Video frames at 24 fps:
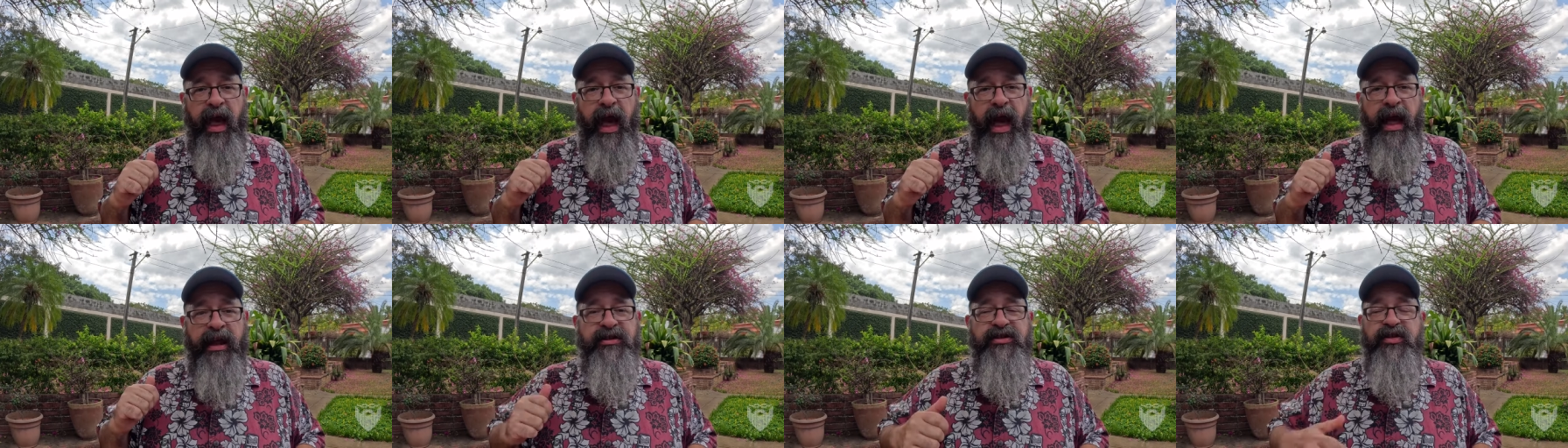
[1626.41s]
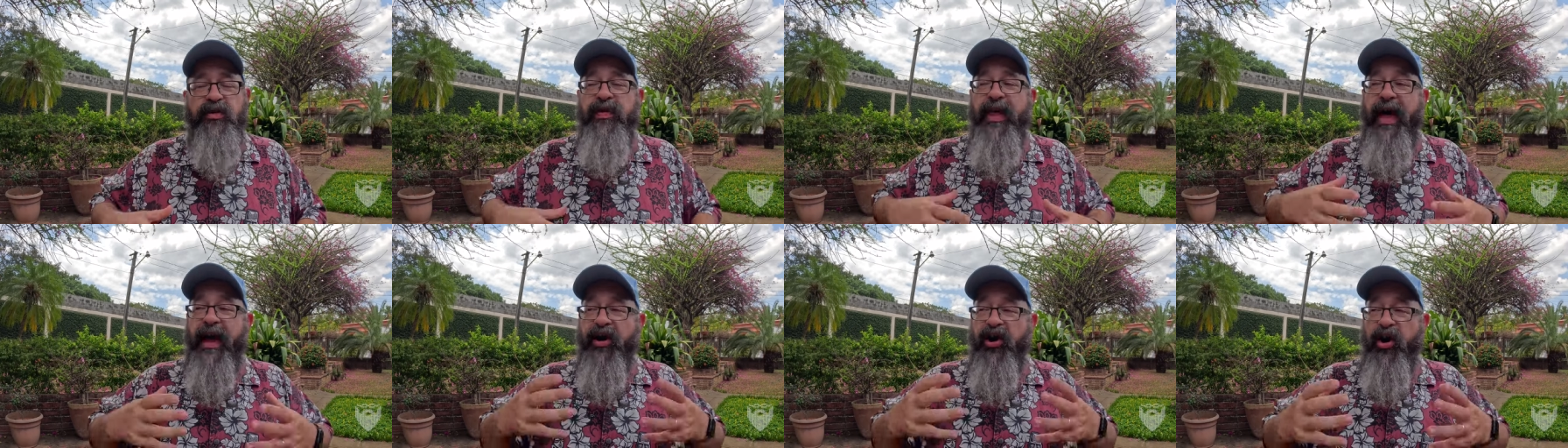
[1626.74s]
And
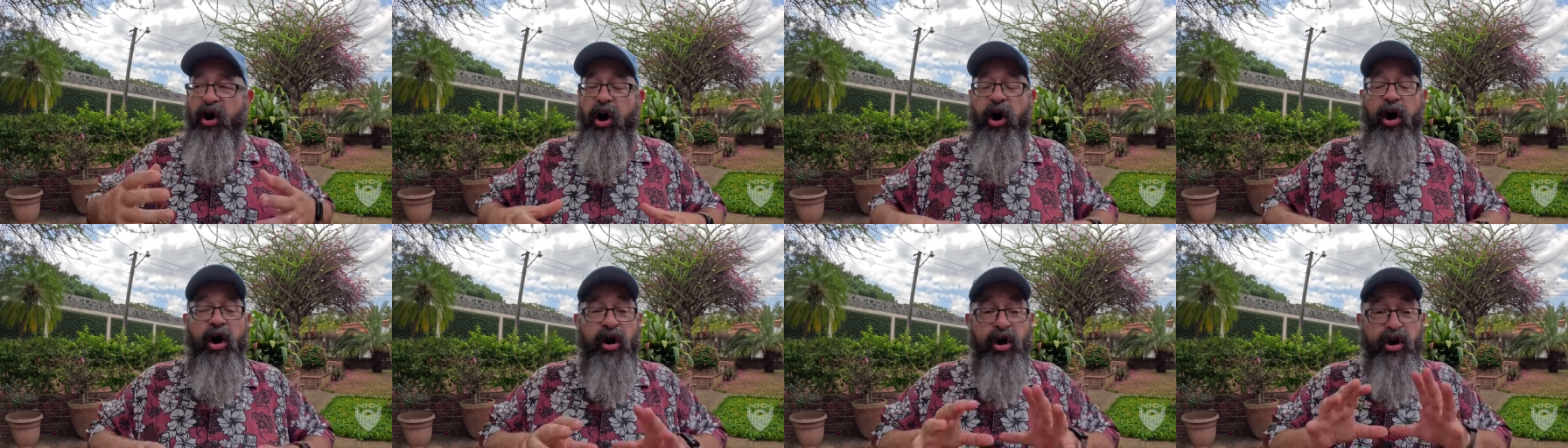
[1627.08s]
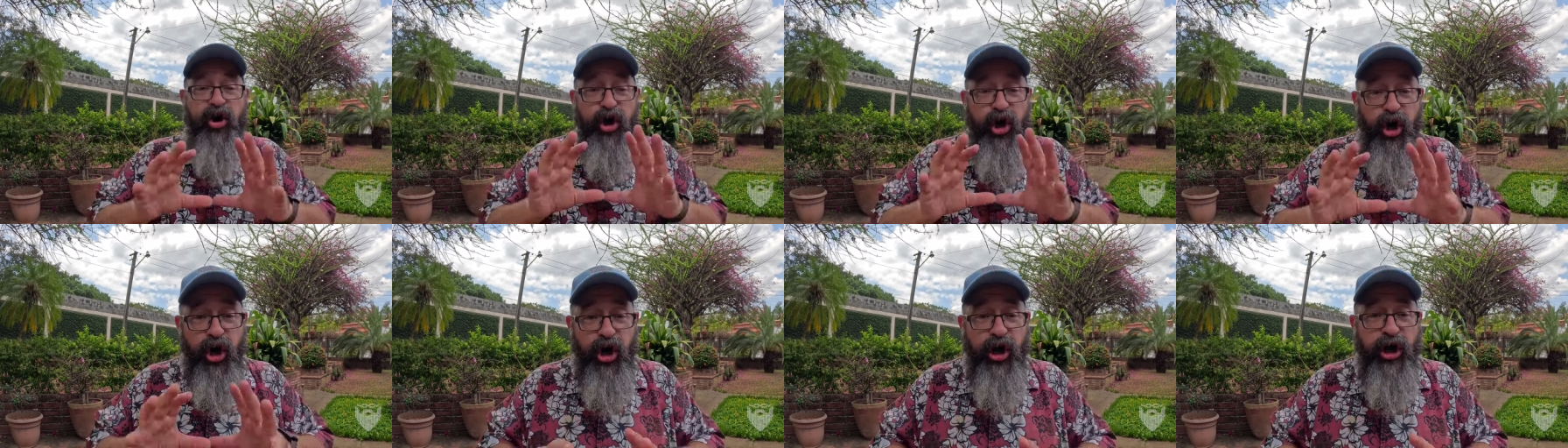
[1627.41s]
so that car
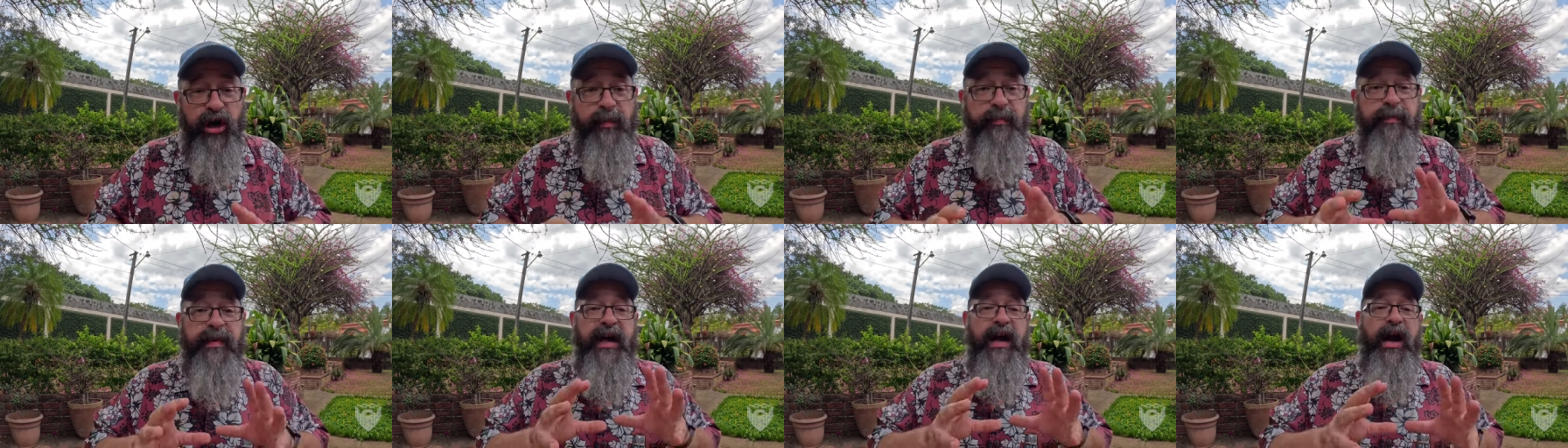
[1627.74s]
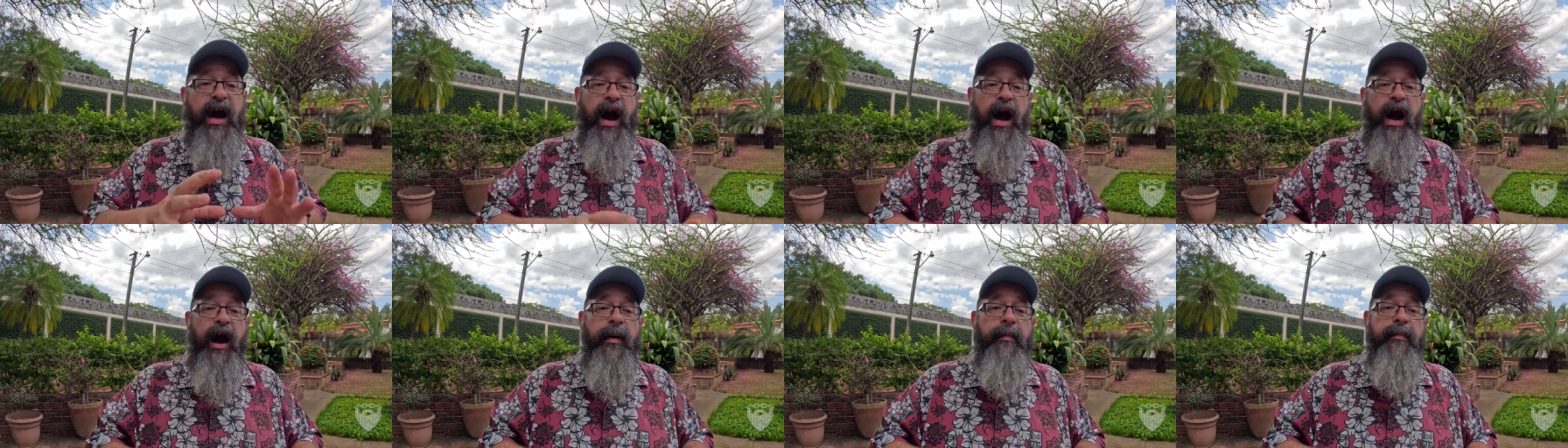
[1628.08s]
could
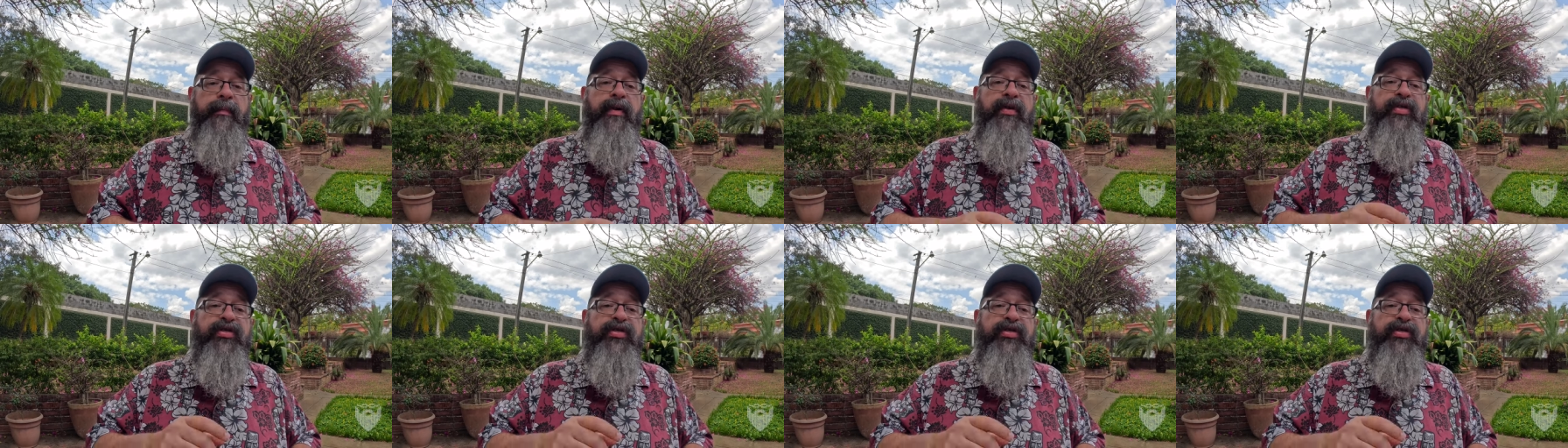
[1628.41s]
become